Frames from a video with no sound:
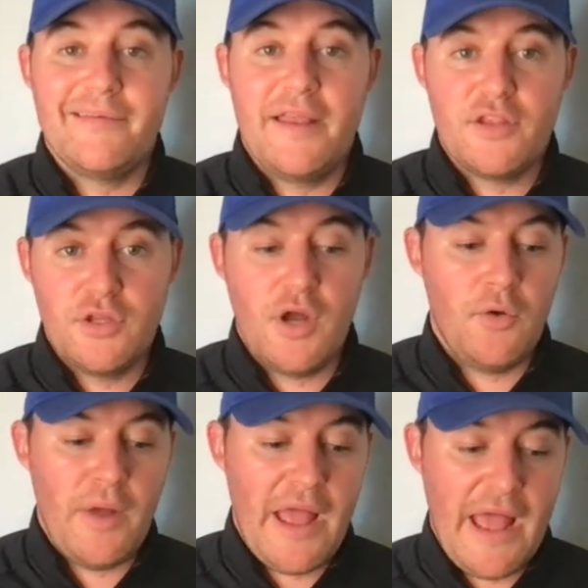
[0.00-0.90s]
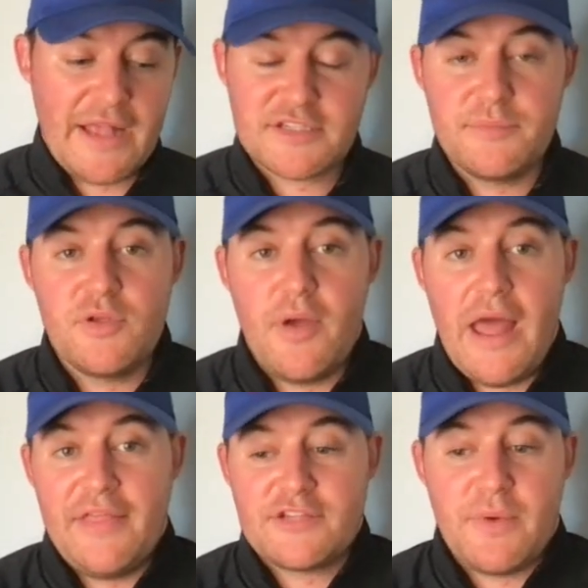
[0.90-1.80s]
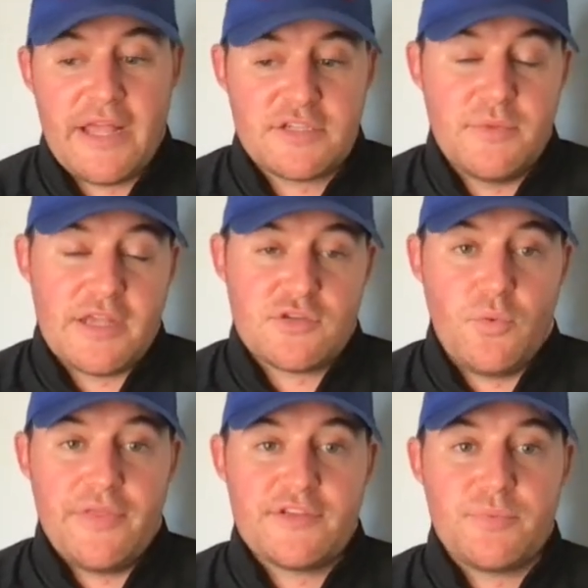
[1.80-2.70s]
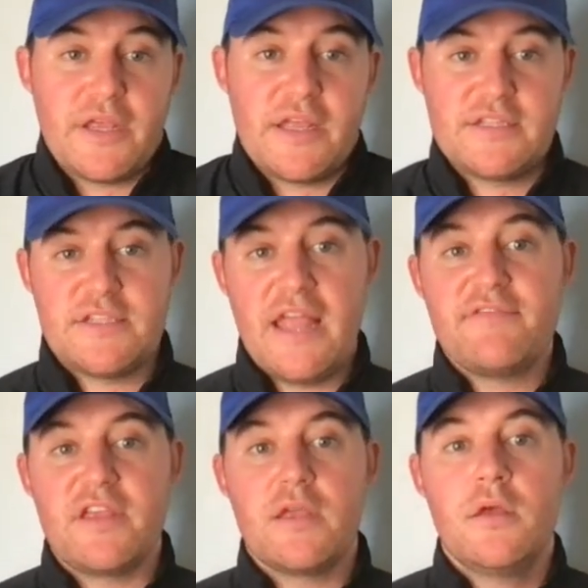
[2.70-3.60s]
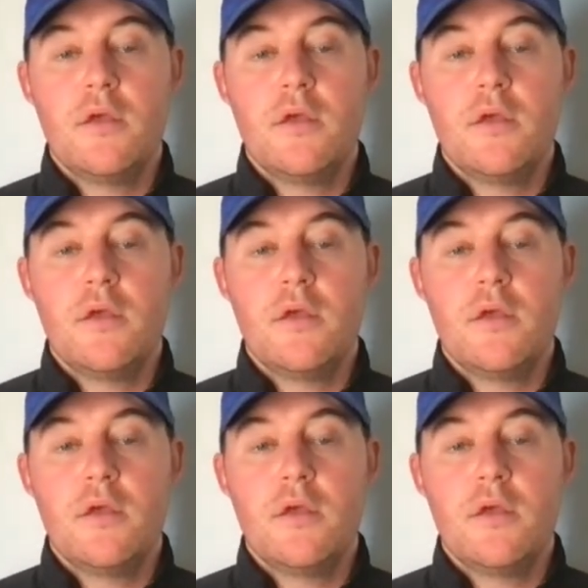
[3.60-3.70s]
SMU, that's why SMU has to win this week against Navy.